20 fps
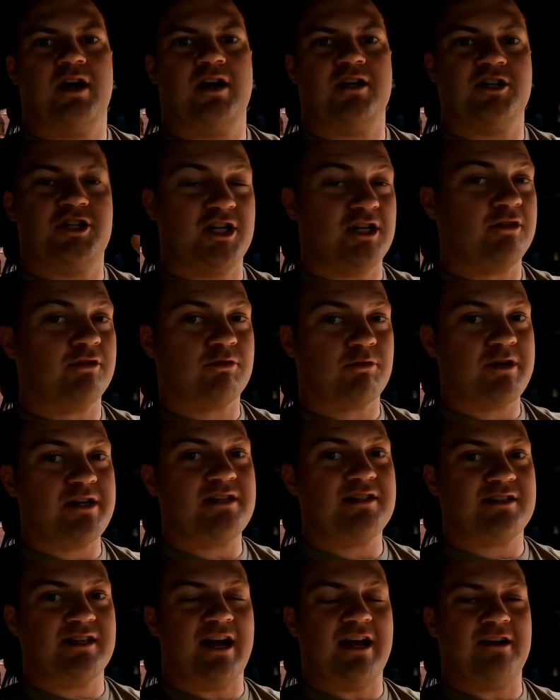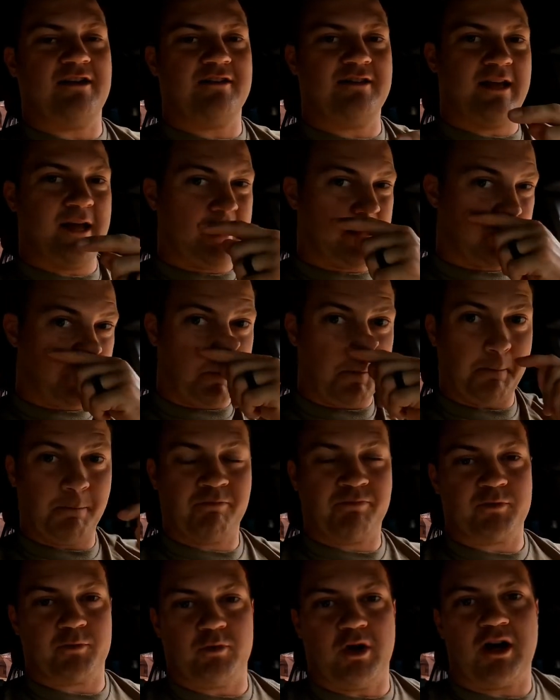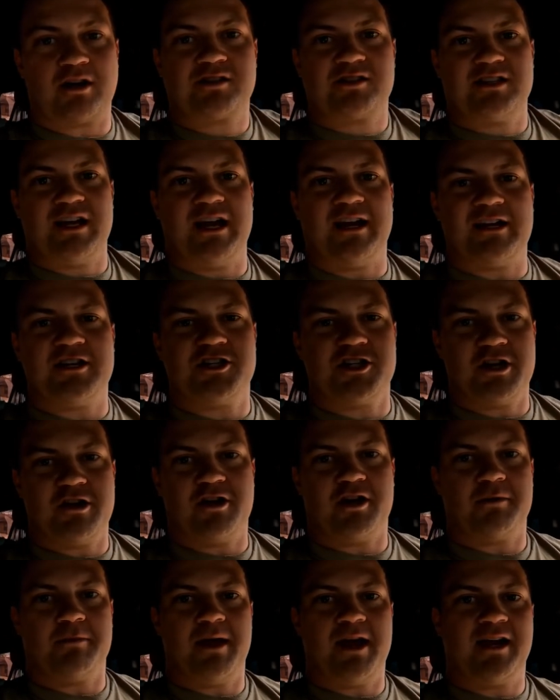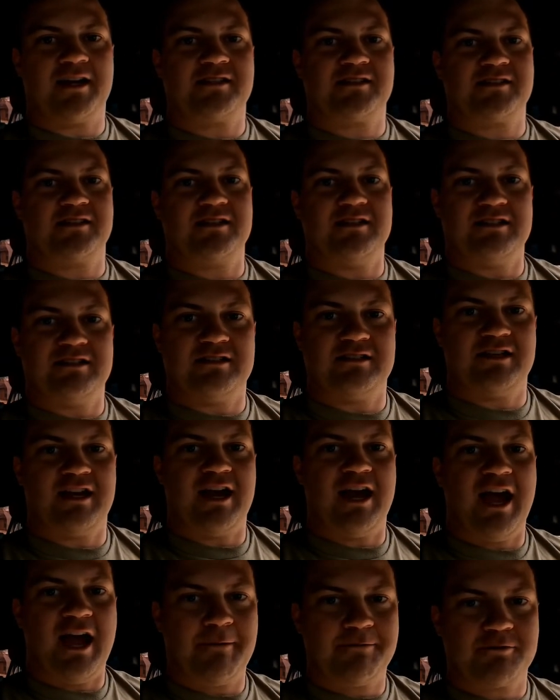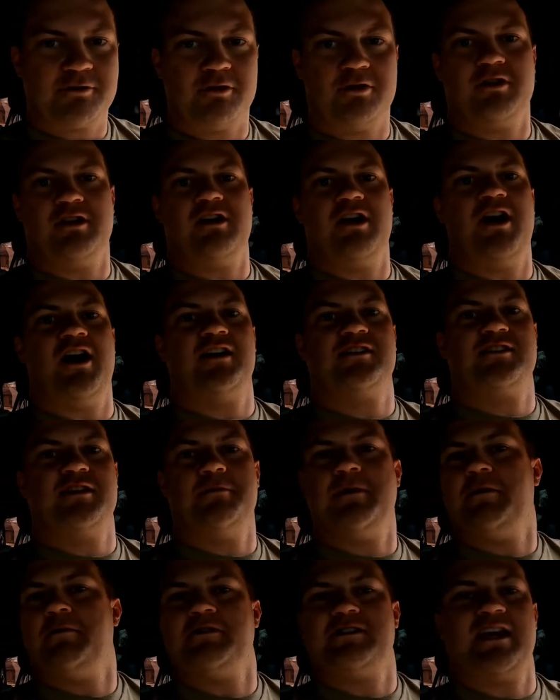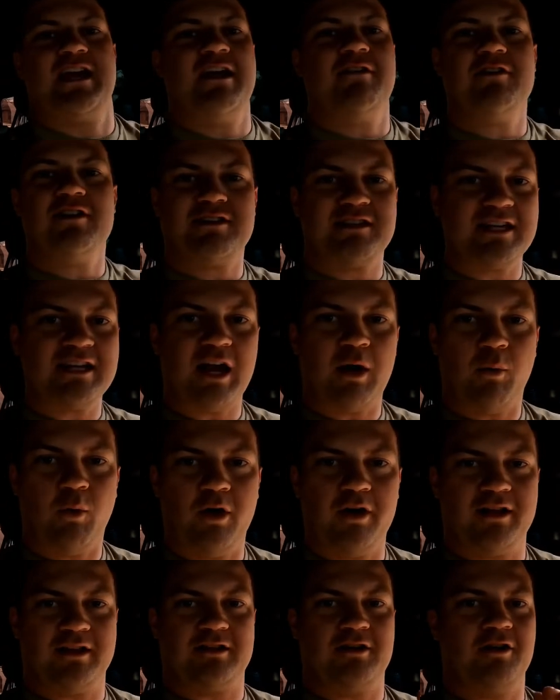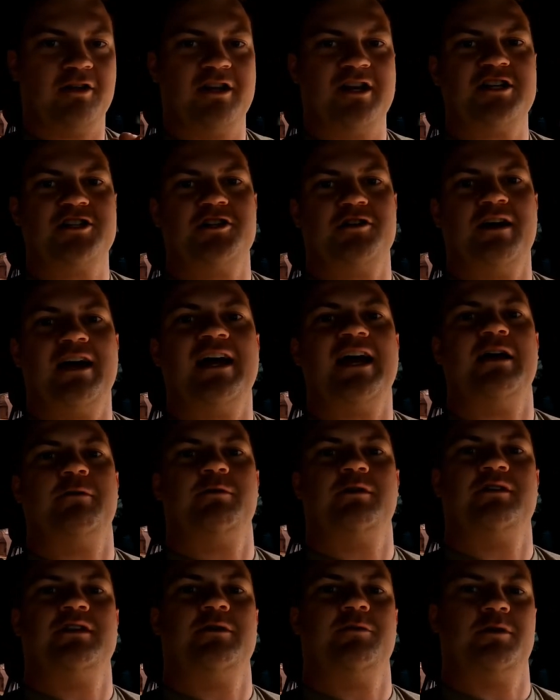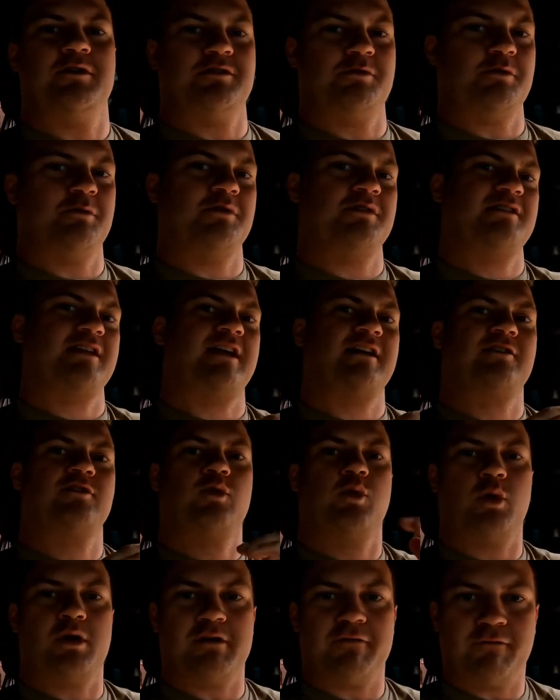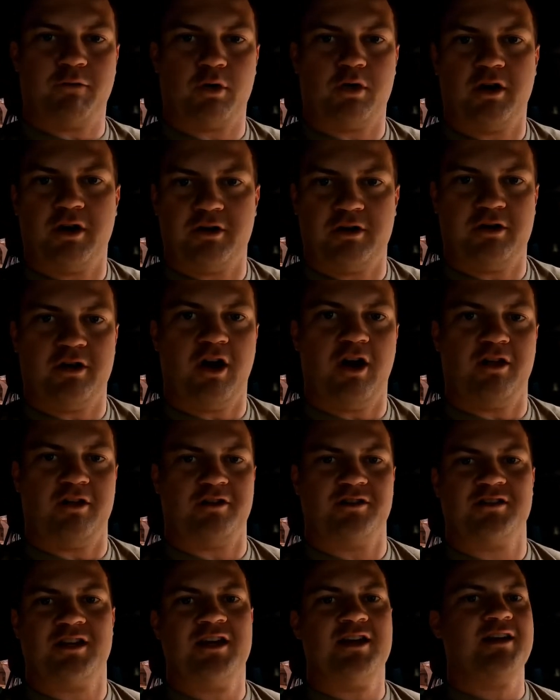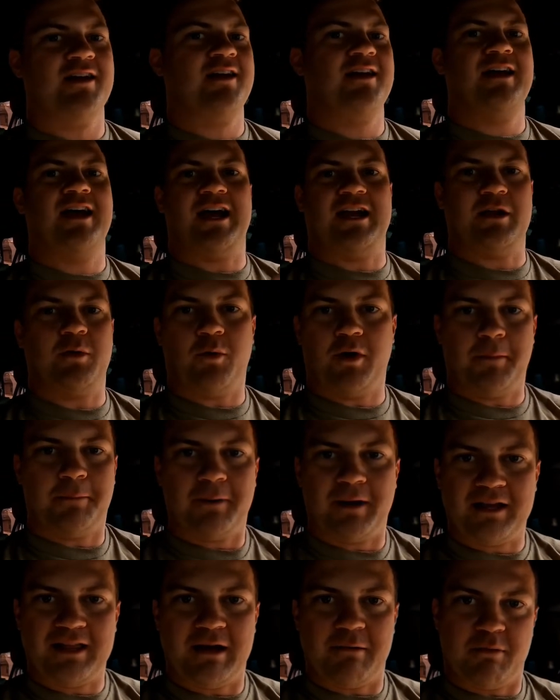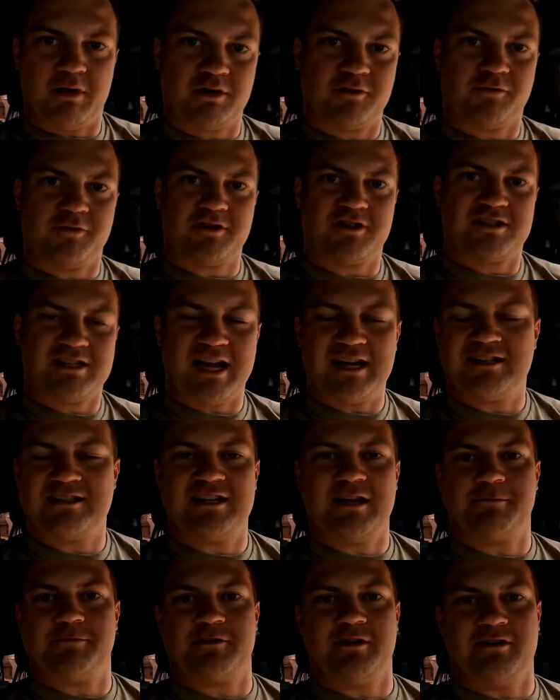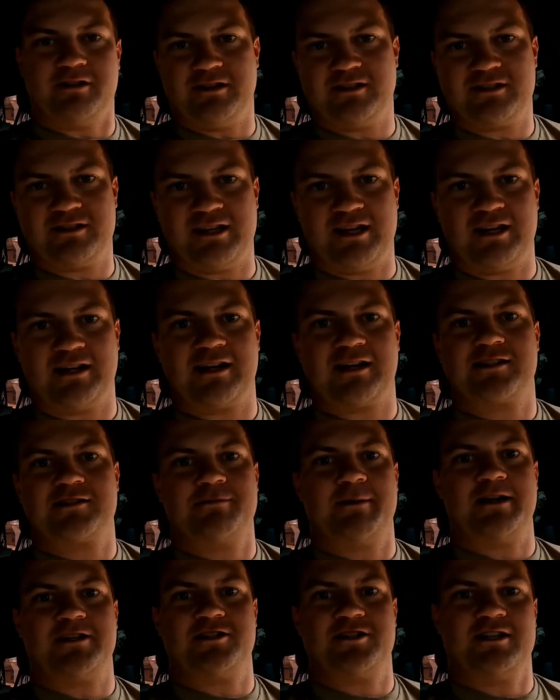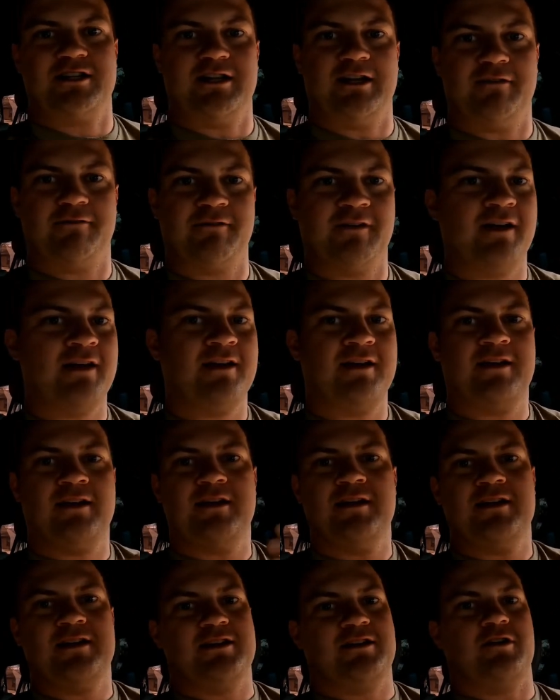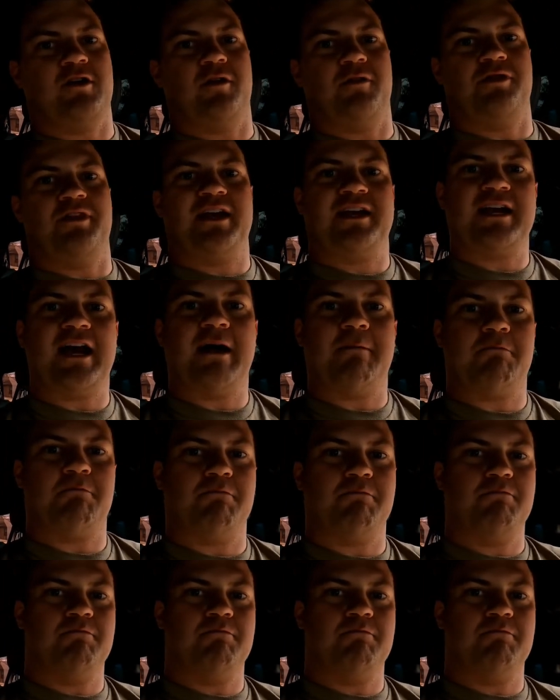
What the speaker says: Gen 3 slider that Rock Slide Engineering makes is absolutely awesome. It was everything I wanted. The only issue I had with it was like $2,400. I didn't want to pay that much for side steps on this thing, especially if, you know, they got